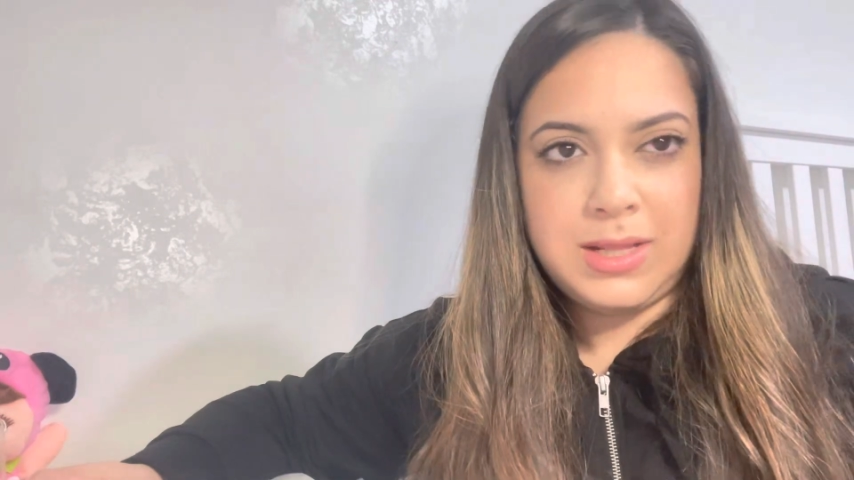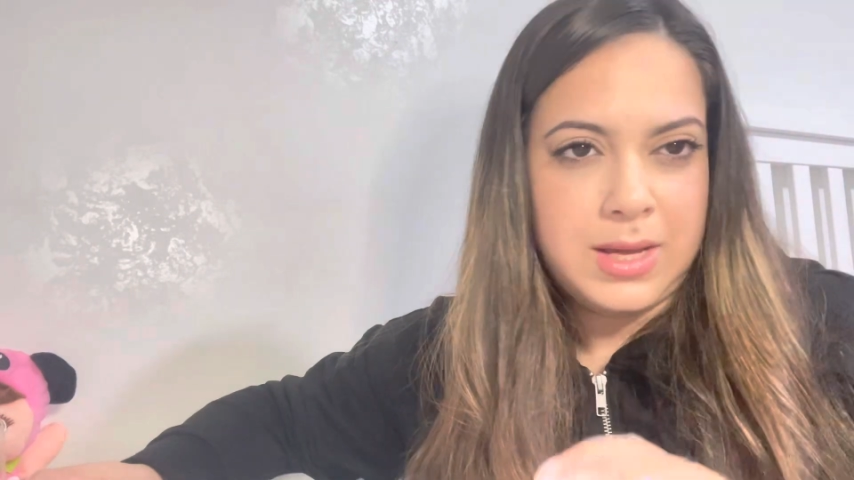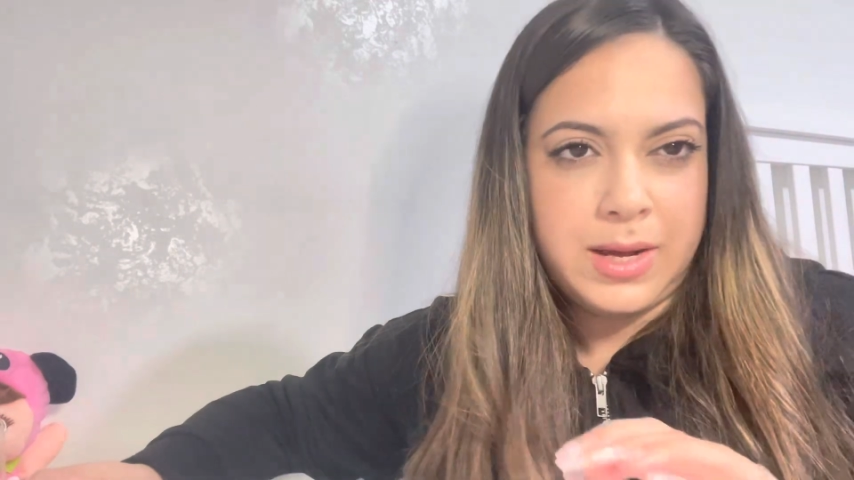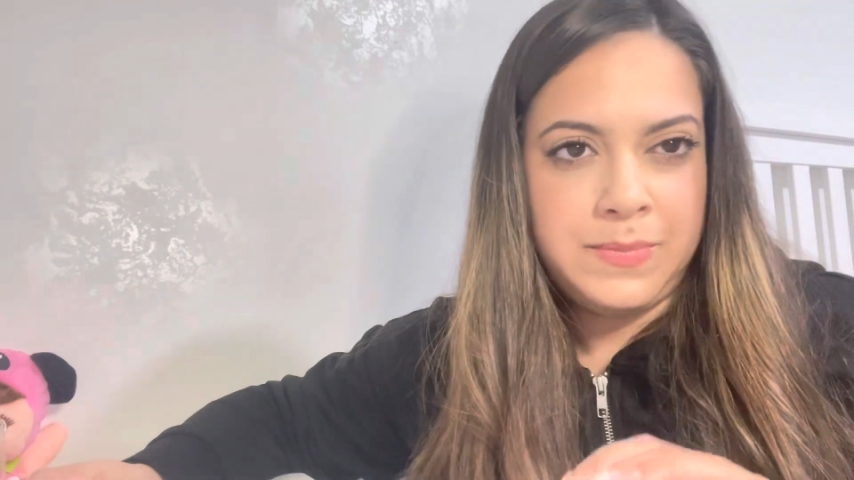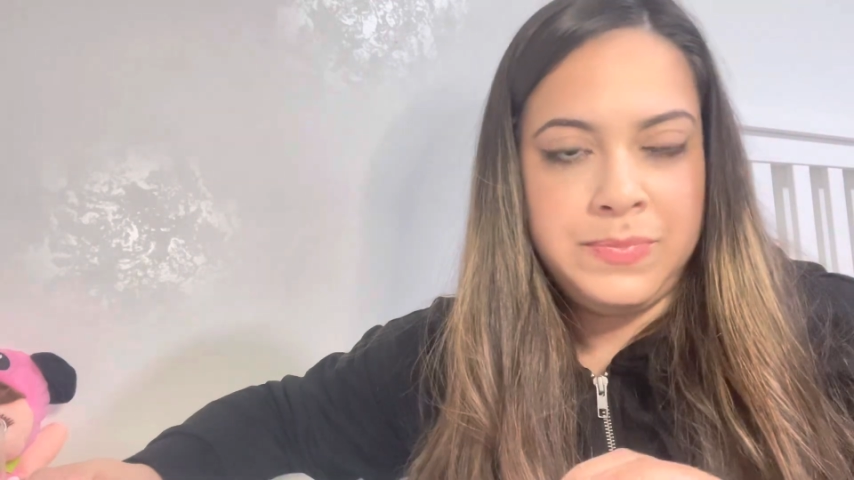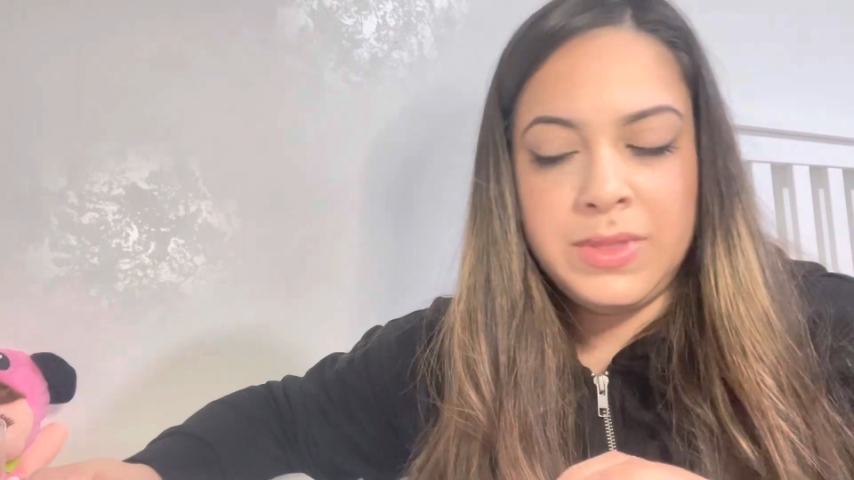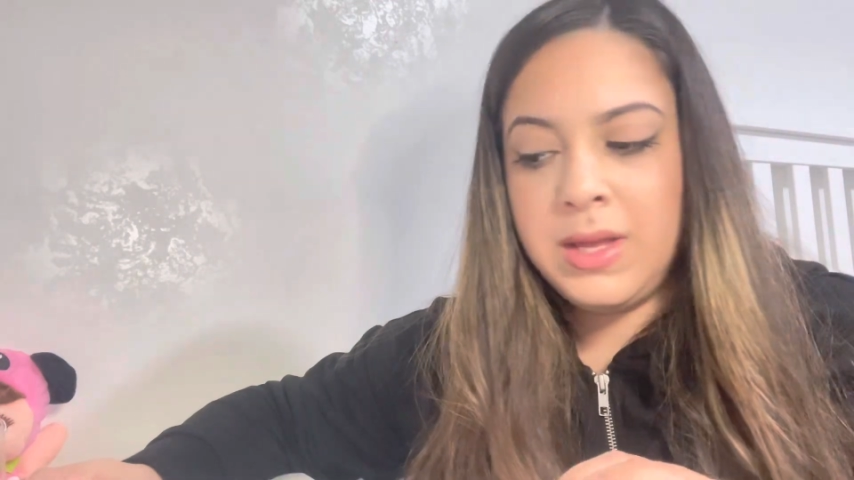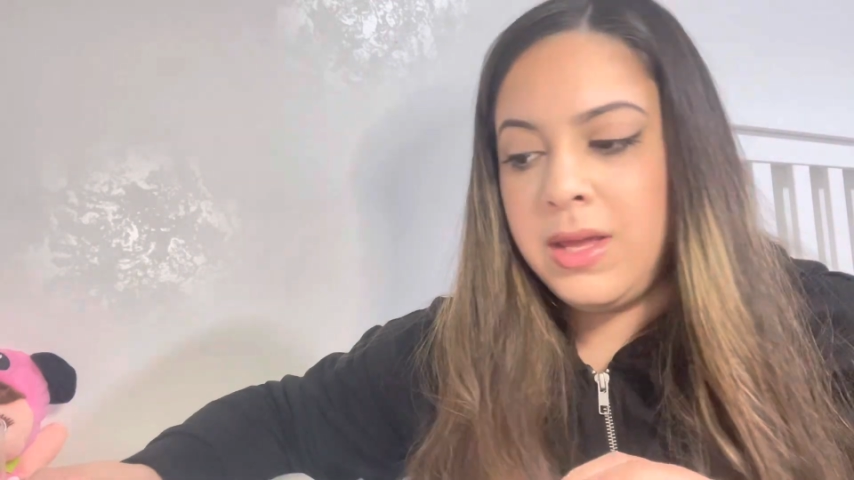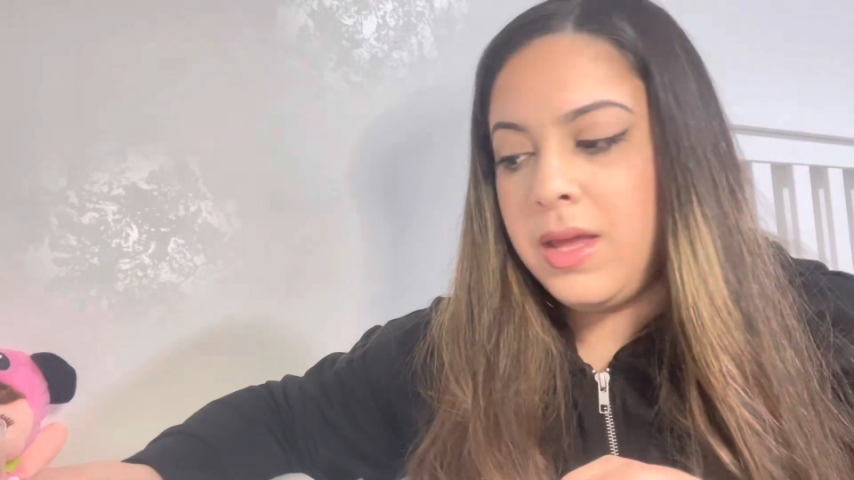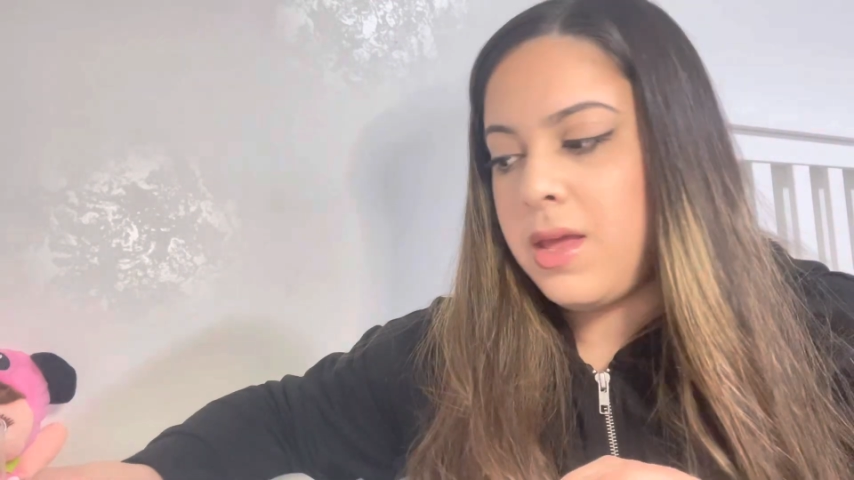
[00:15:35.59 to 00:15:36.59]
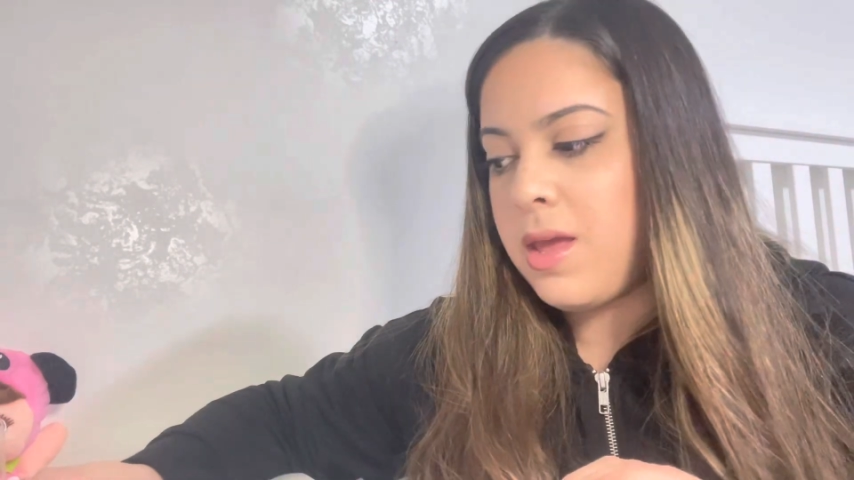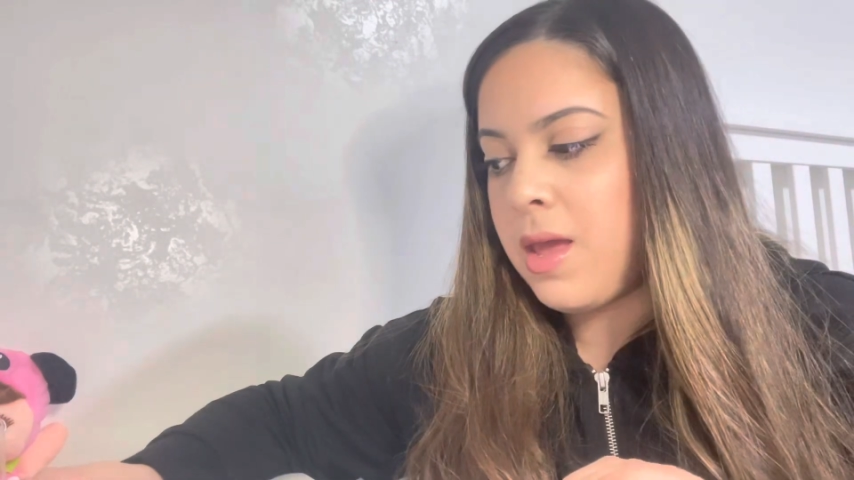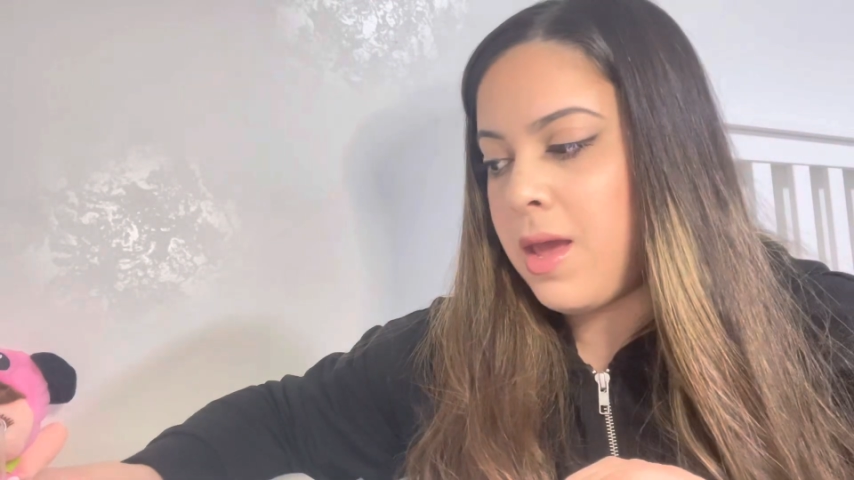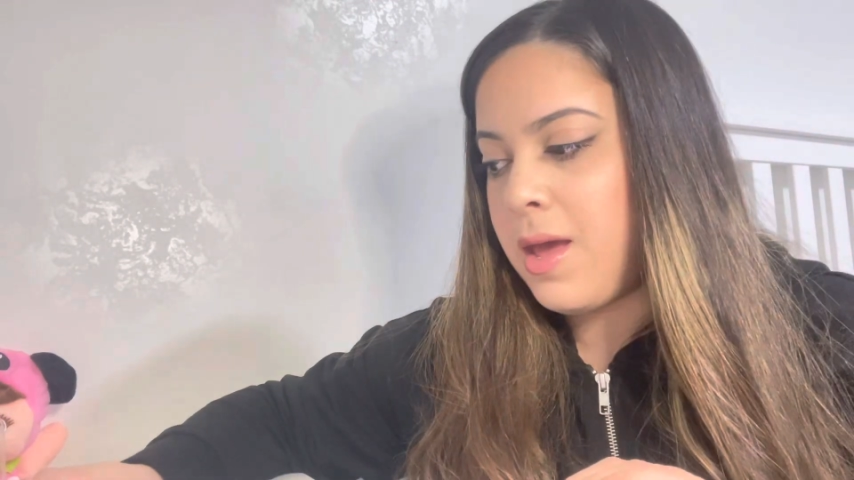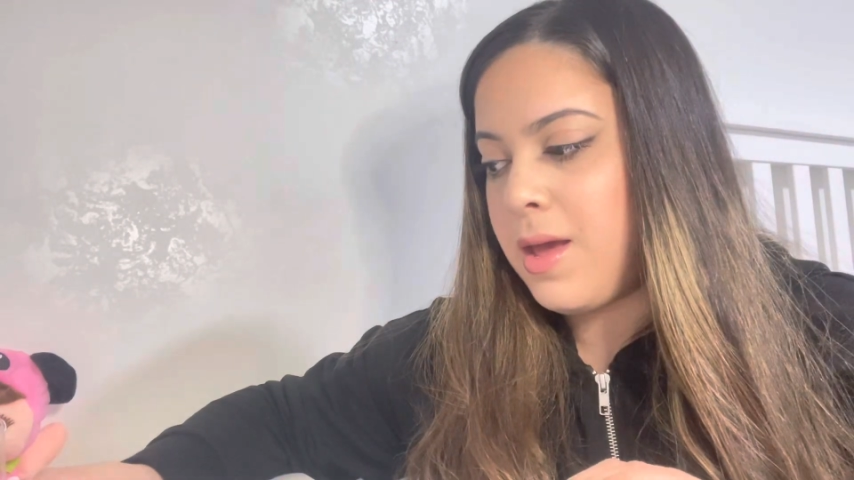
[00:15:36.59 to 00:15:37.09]
that.
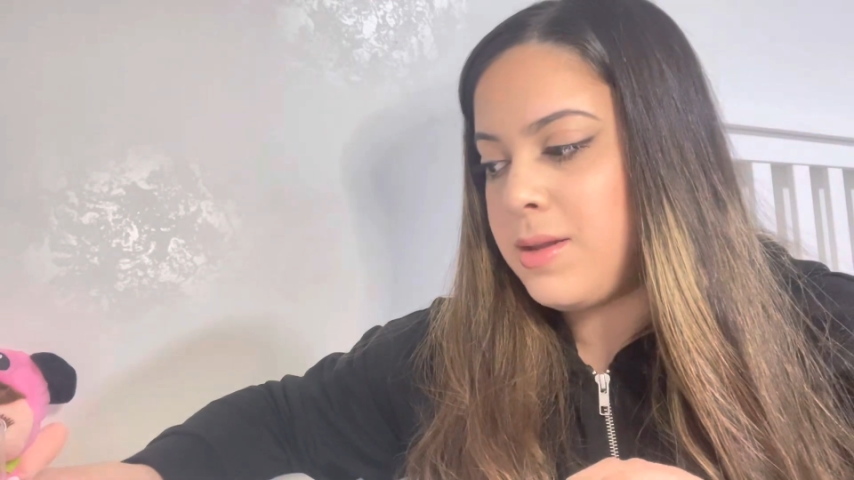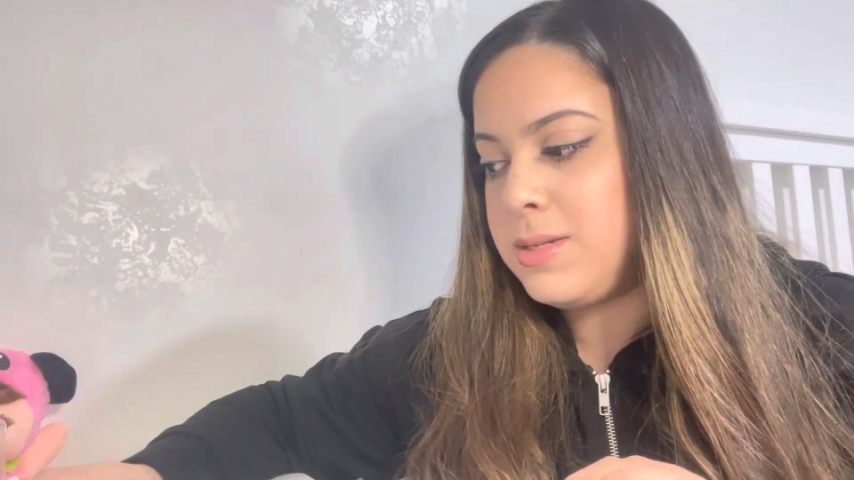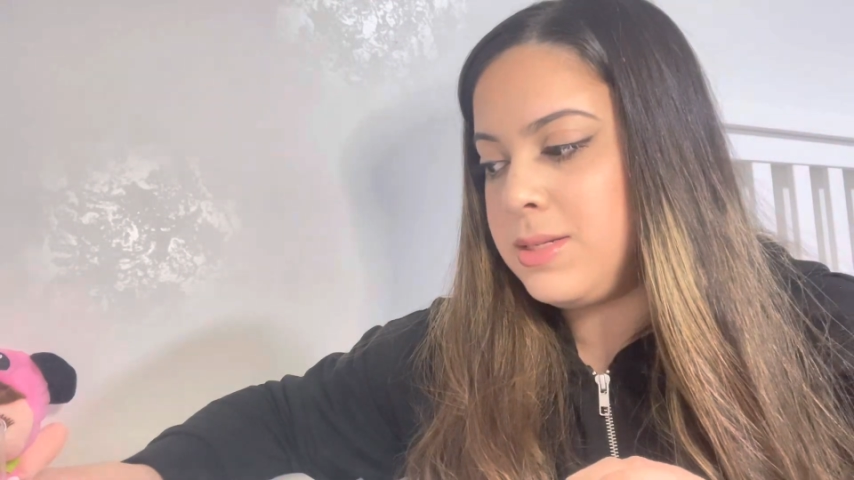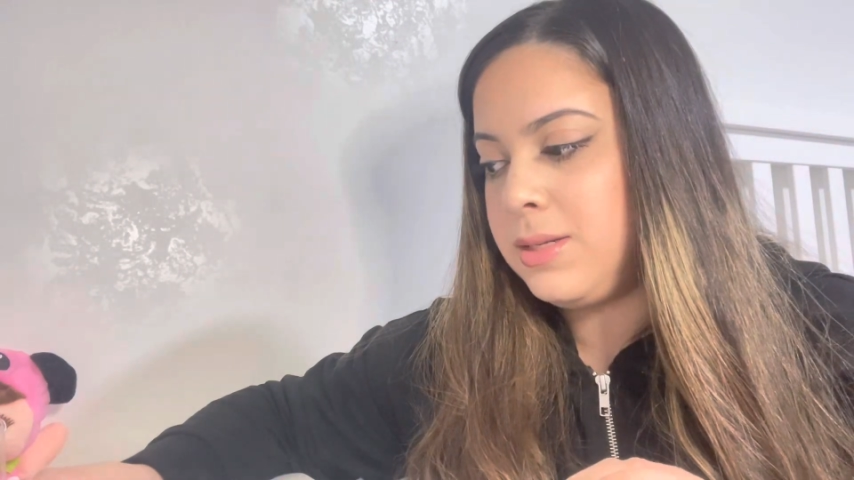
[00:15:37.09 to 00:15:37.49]
And